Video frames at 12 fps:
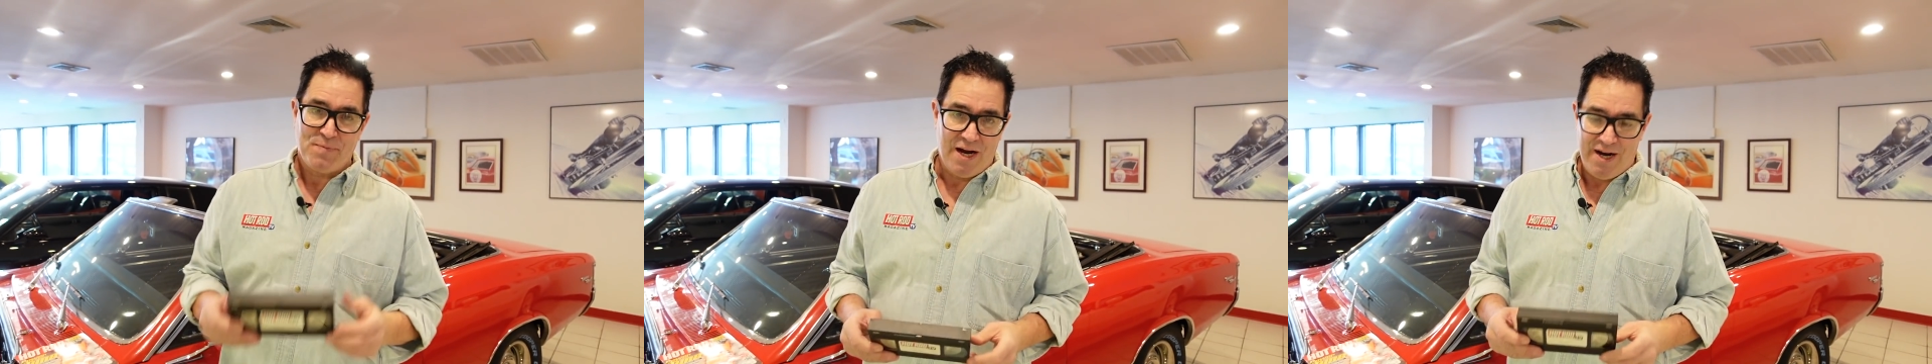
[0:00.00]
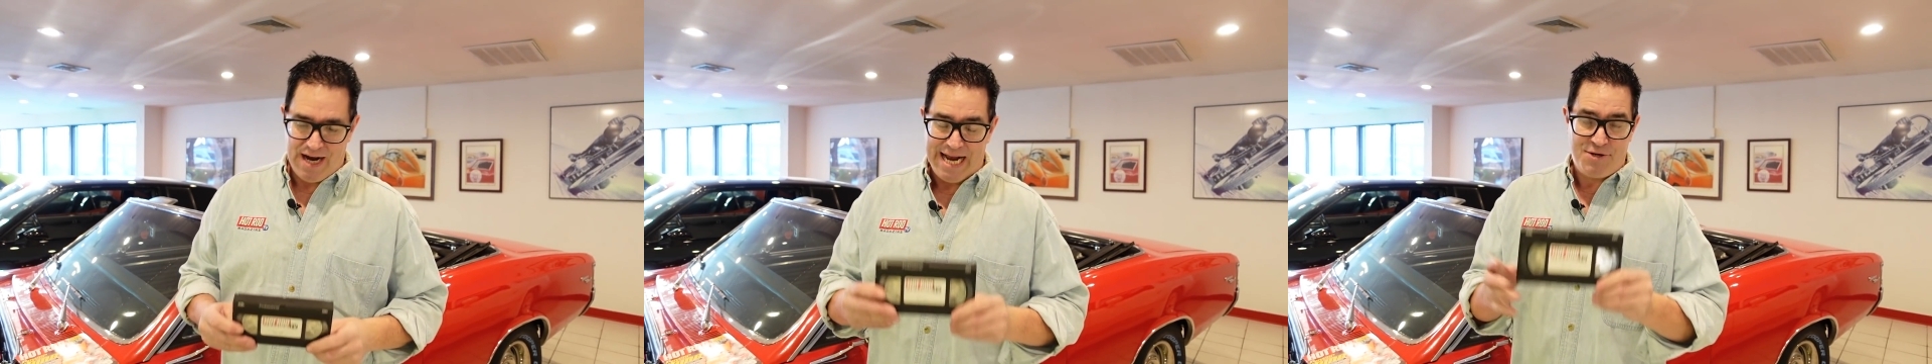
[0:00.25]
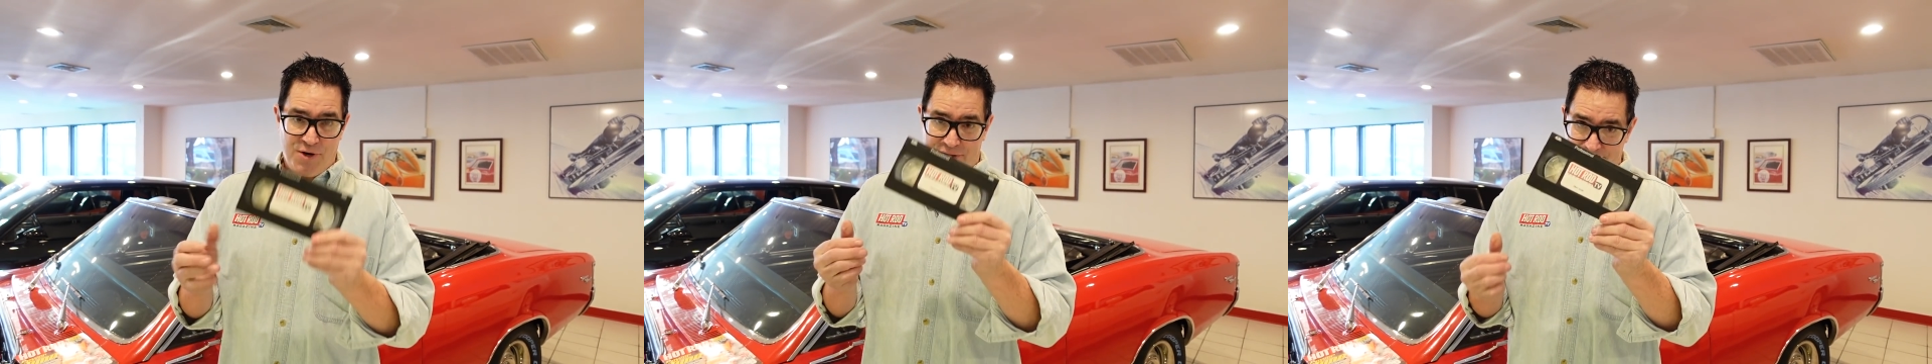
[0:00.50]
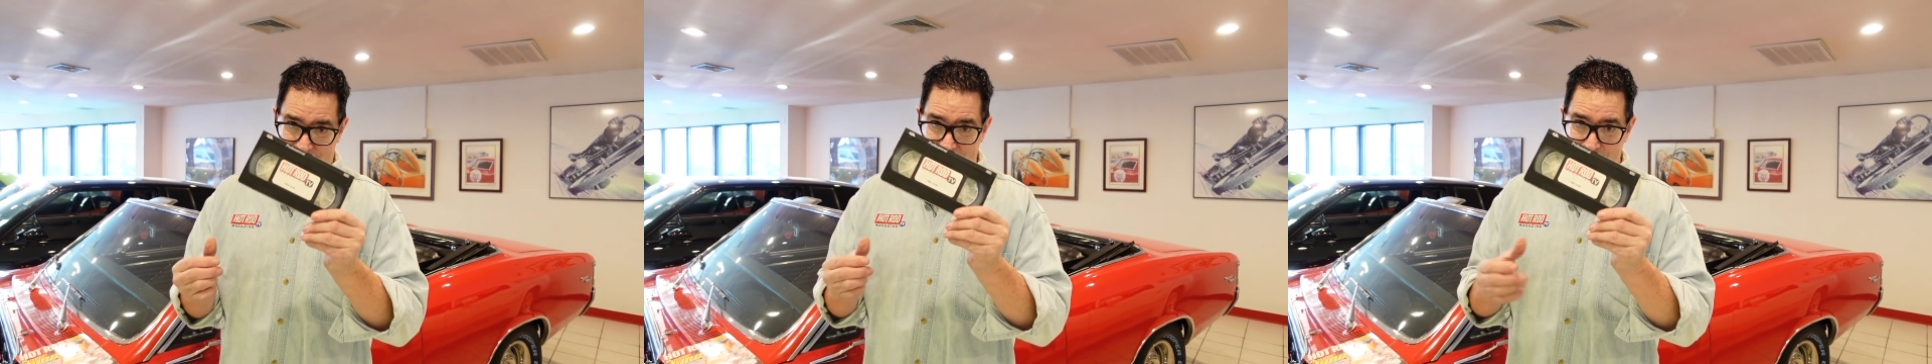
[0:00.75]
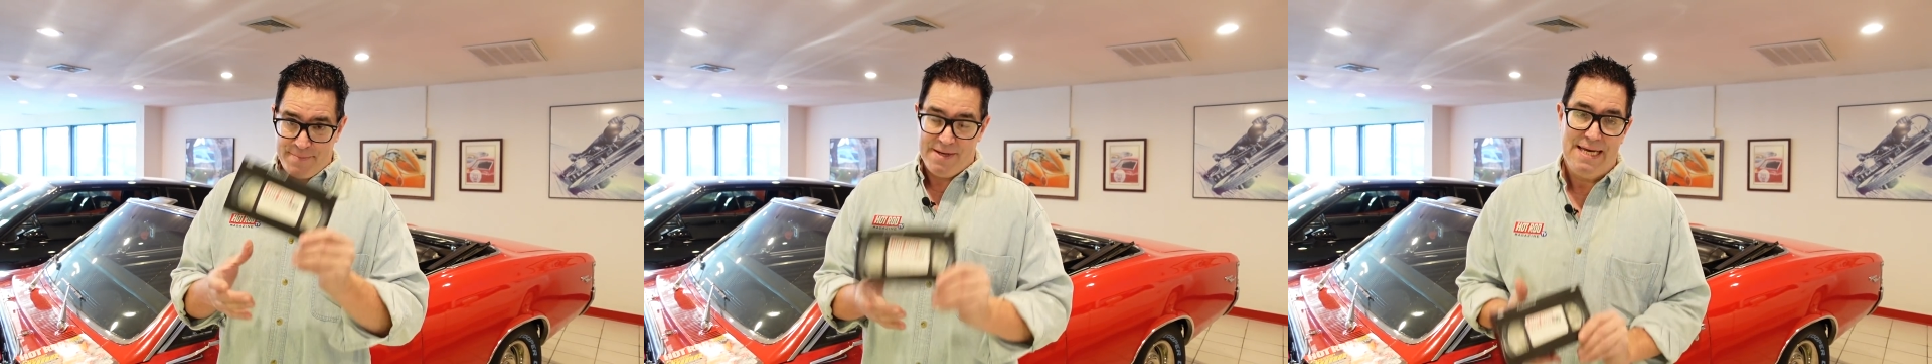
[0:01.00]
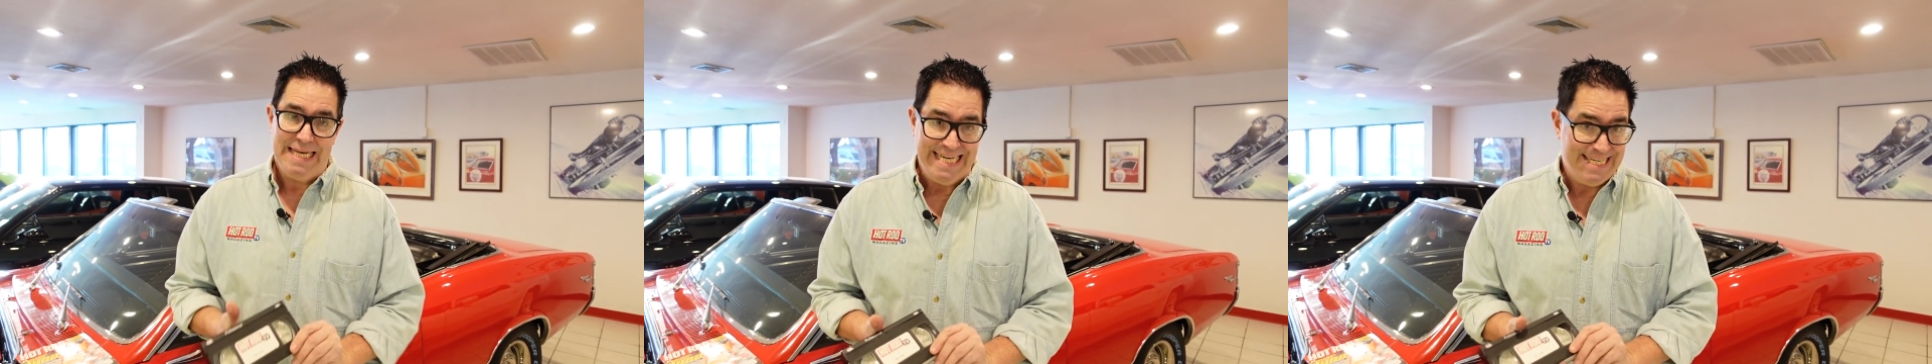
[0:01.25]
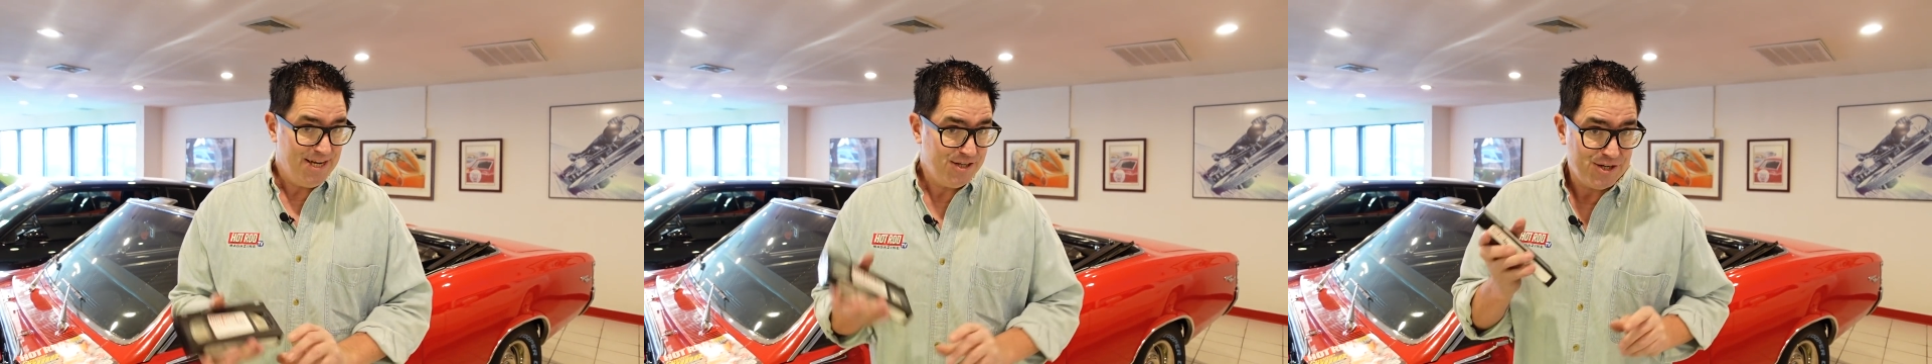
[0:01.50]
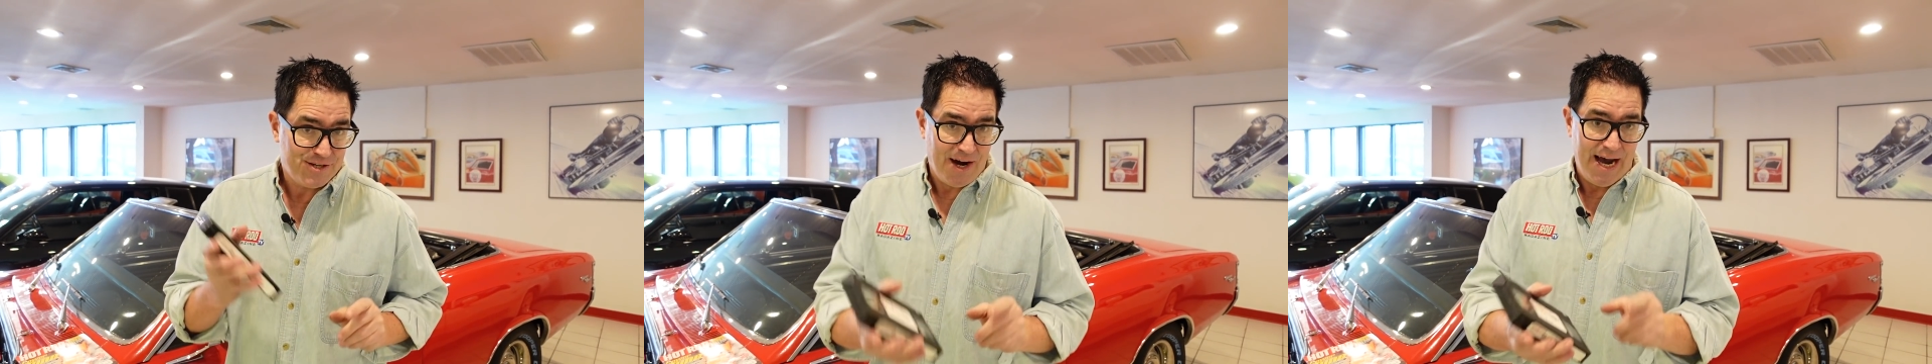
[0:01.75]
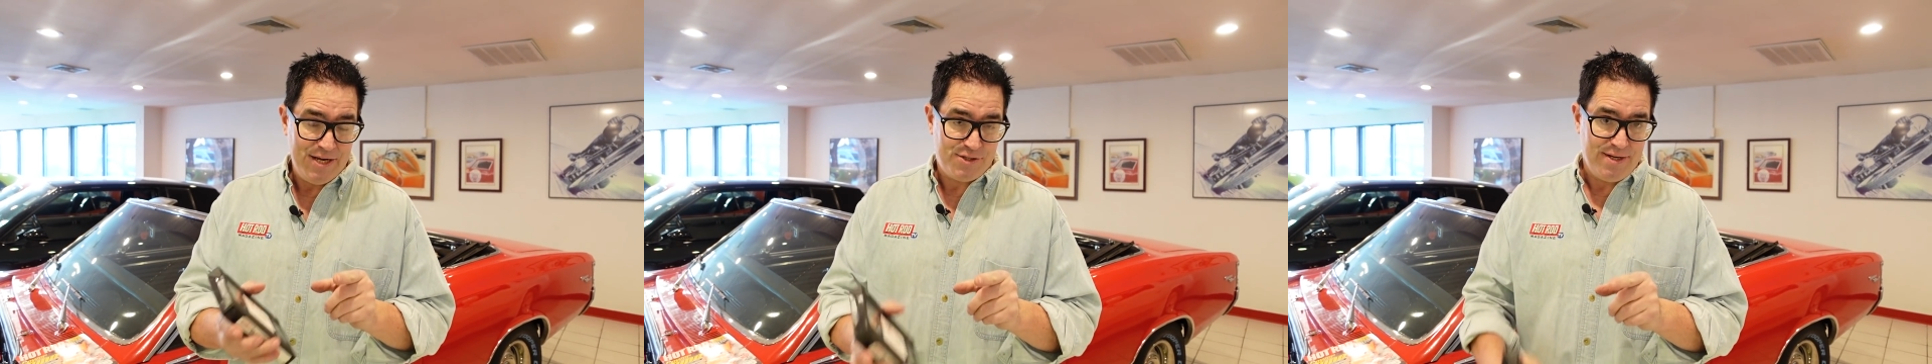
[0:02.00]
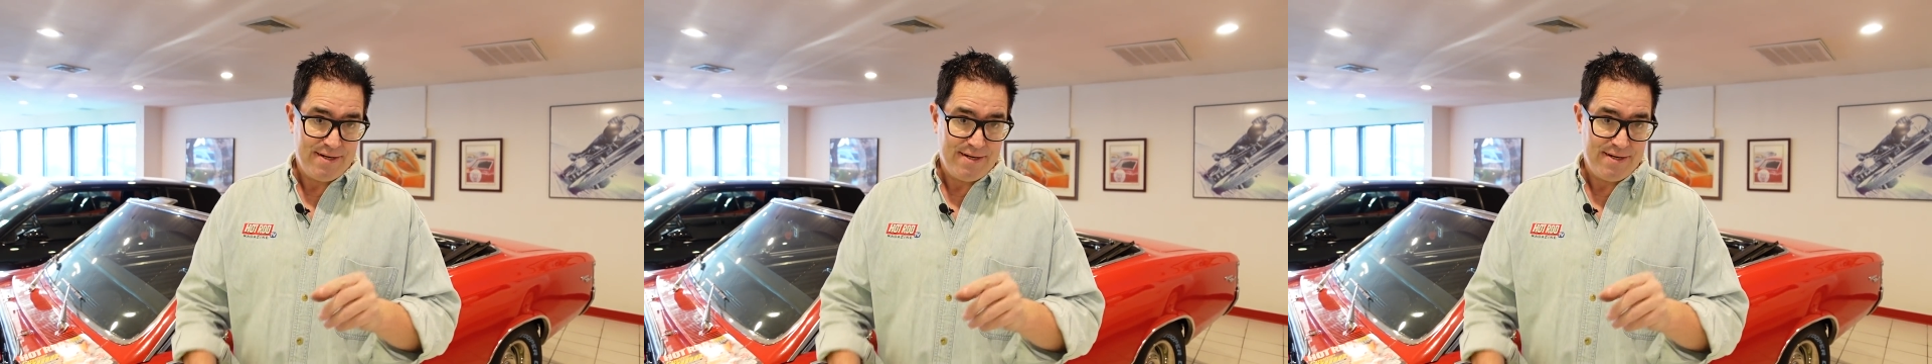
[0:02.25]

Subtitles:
I took the tape, digitized